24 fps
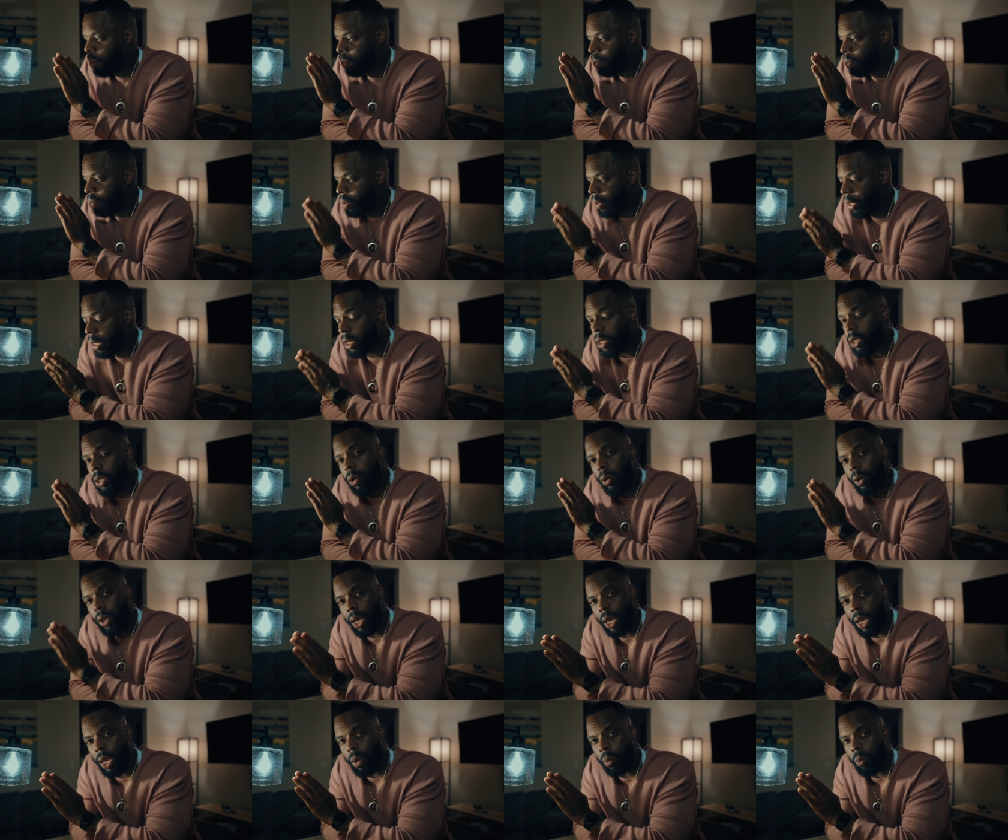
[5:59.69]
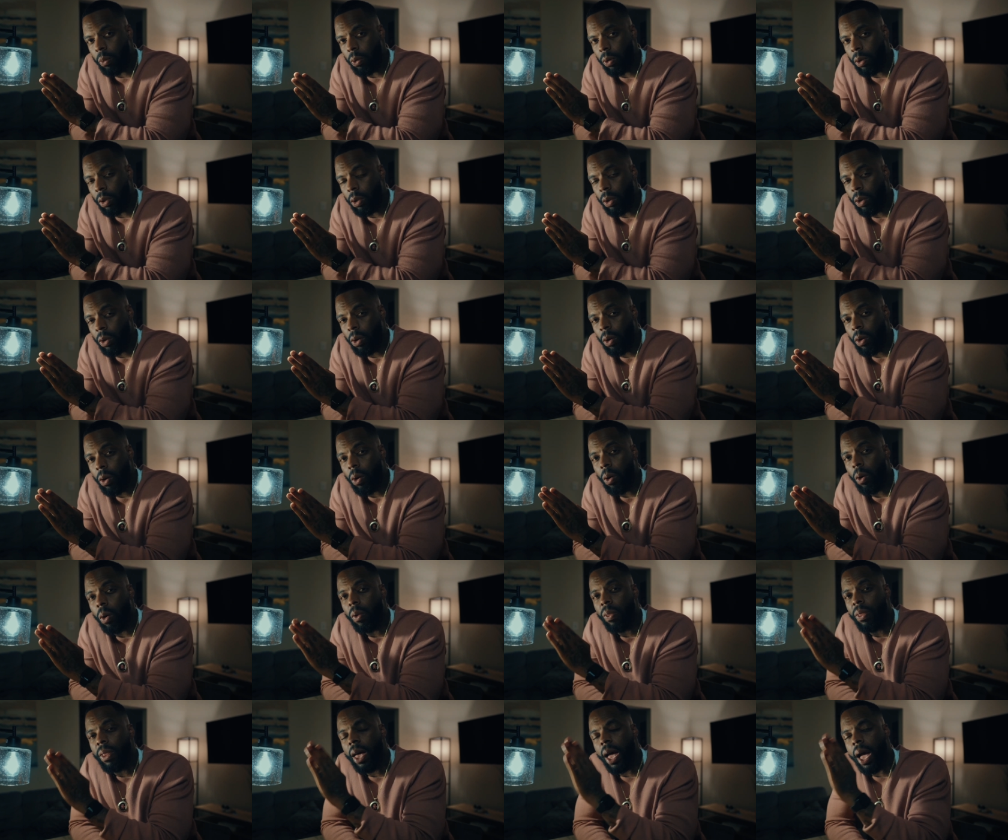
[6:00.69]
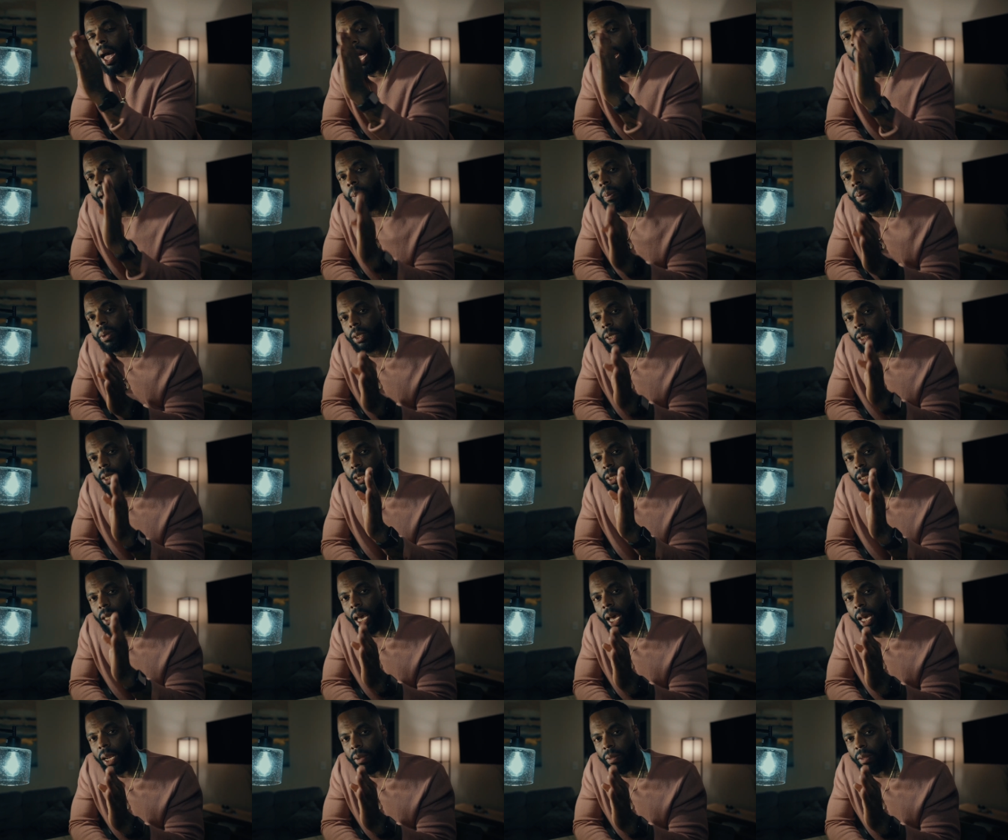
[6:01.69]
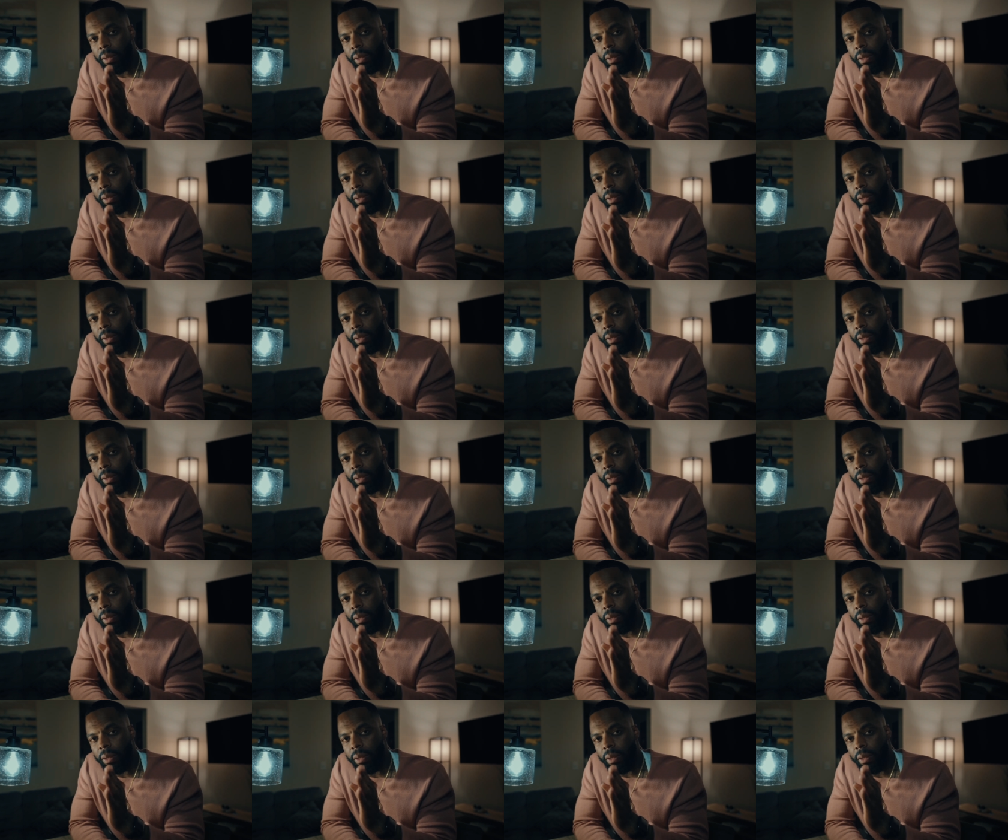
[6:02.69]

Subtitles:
place your camera on the opposite side of